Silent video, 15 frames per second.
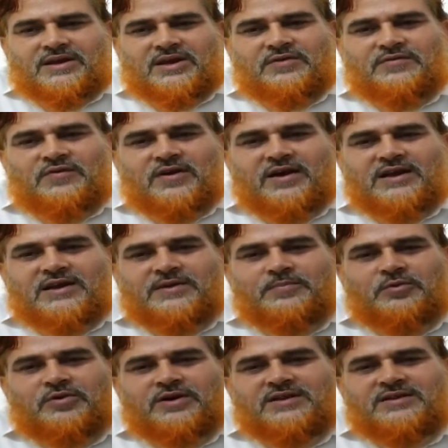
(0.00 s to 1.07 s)
if we are
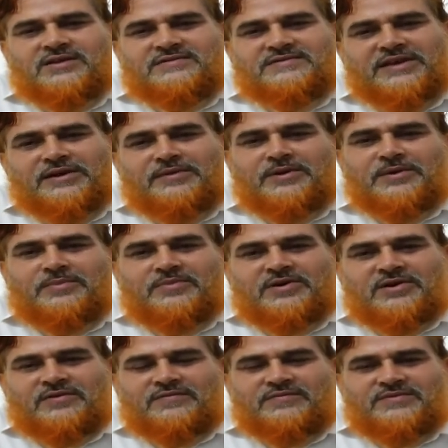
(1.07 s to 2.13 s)
importing the same
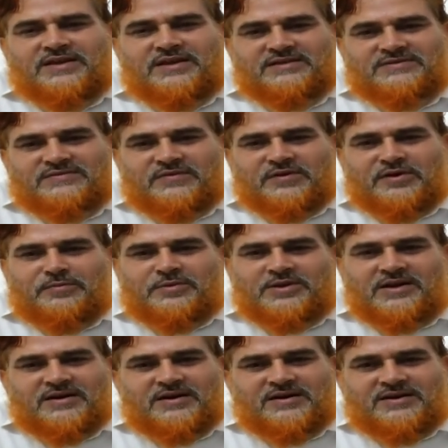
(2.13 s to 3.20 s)
number of things from
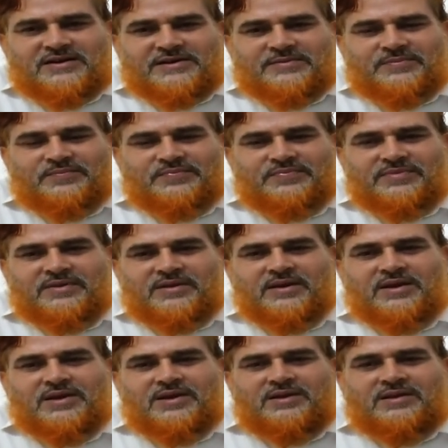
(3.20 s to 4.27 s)
other countries,
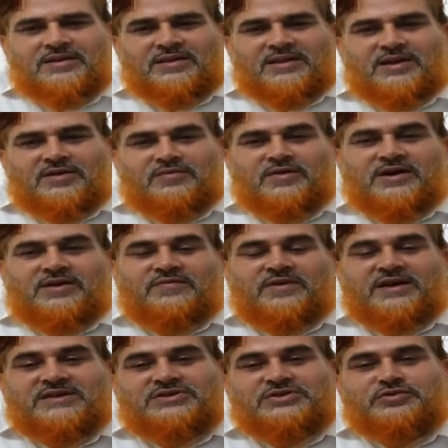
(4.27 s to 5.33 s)
then what
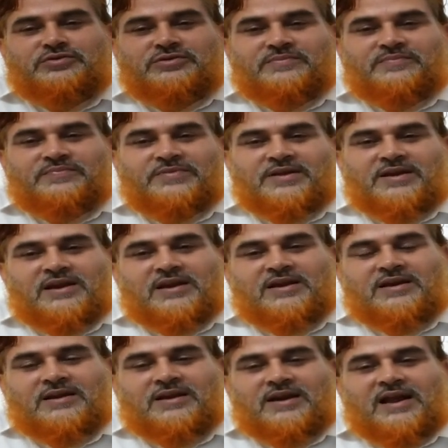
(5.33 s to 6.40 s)
we achieved
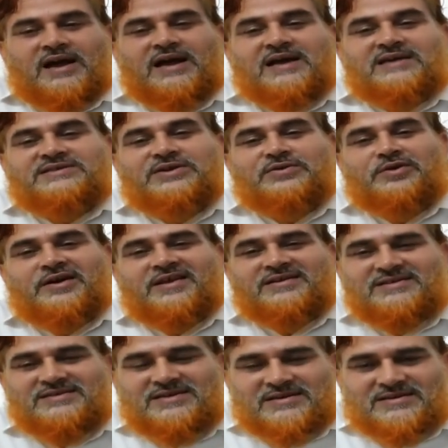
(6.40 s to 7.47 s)
in last 70
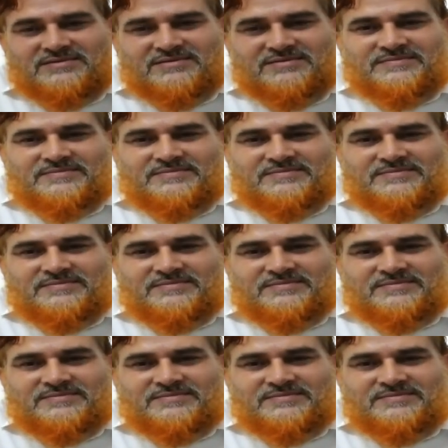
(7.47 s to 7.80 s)
years.